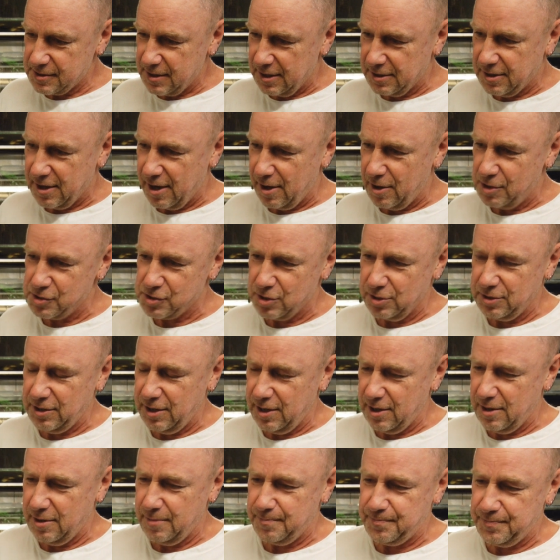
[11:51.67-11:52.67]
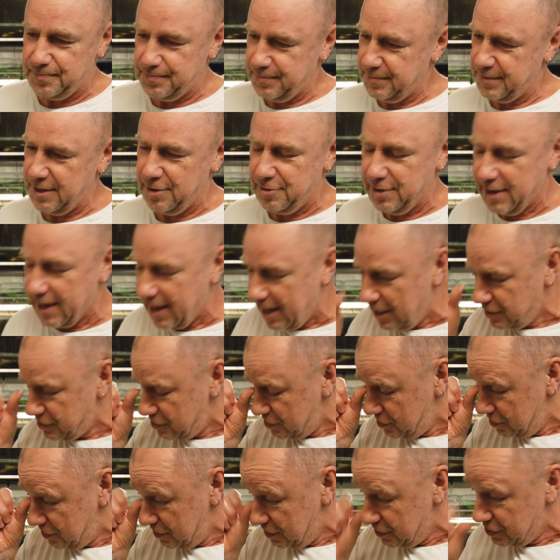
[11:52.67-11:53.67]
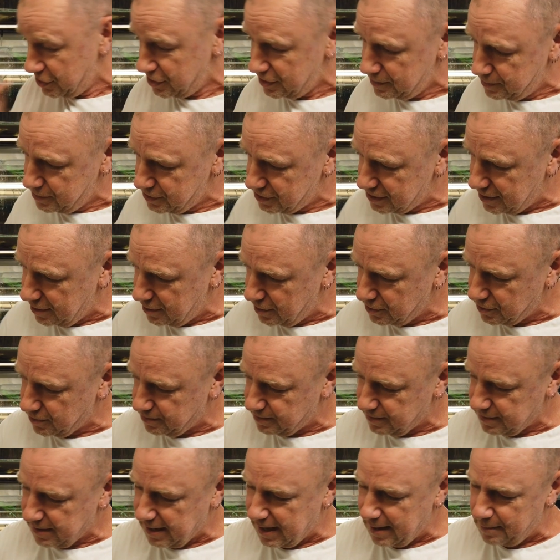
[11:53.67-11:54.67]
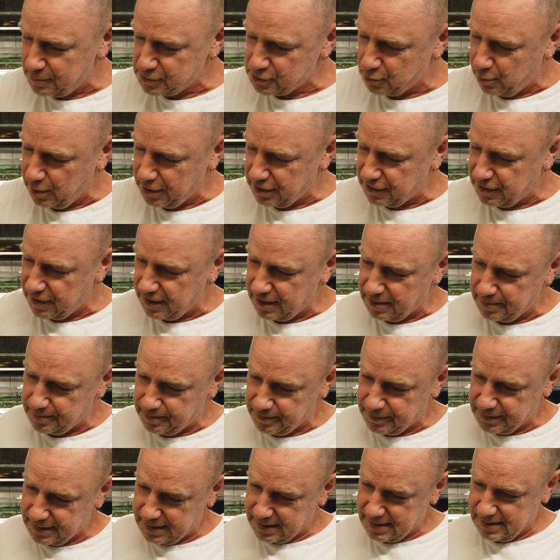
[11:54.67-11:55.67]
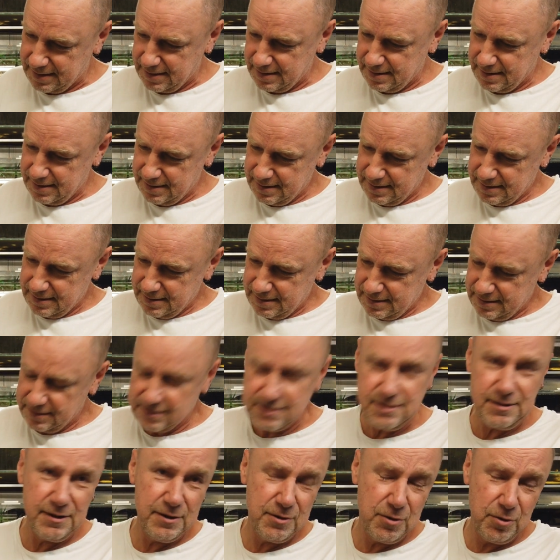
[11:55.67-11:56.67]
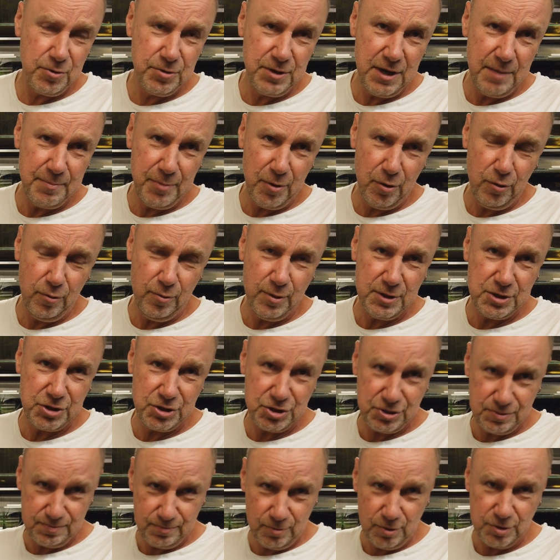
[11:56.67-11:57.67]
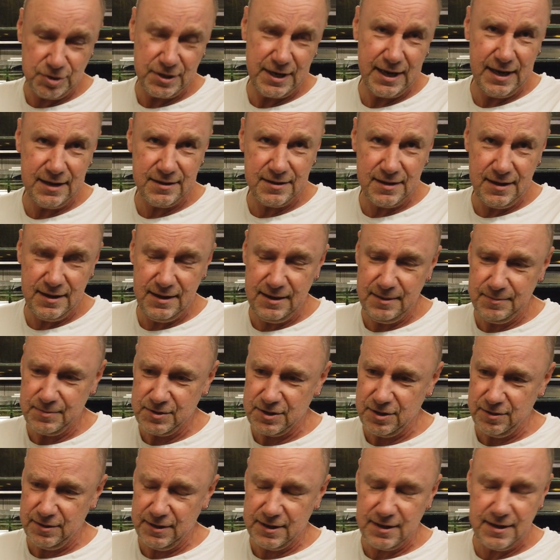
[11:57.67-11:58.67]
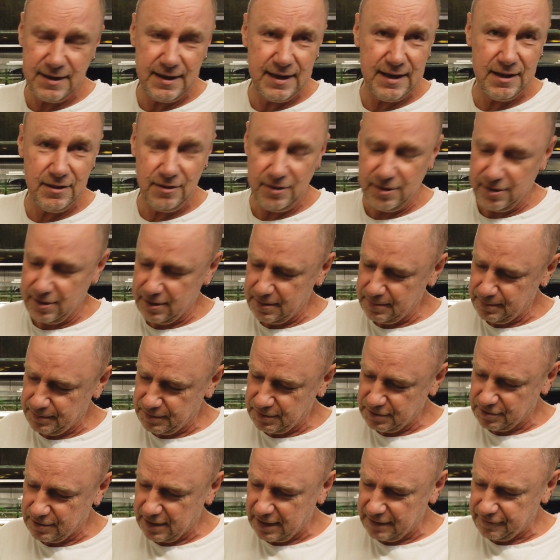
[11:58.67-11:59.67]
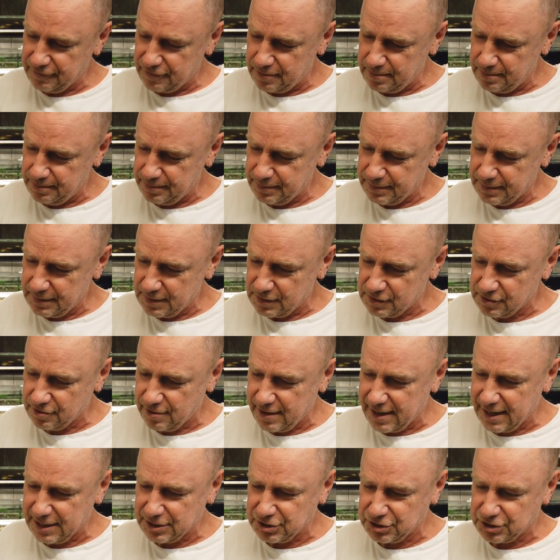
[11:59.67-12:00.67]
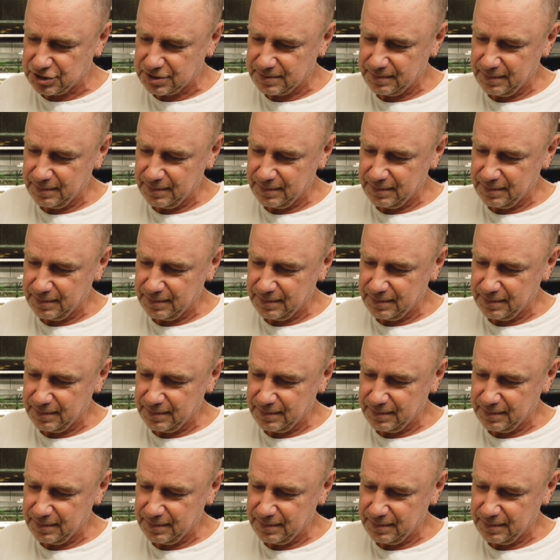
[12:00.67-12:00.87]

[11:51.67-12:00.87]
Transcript: It goes on your irrigation system, so it comes with the little nipple which will take the silicon airline straight from scratch,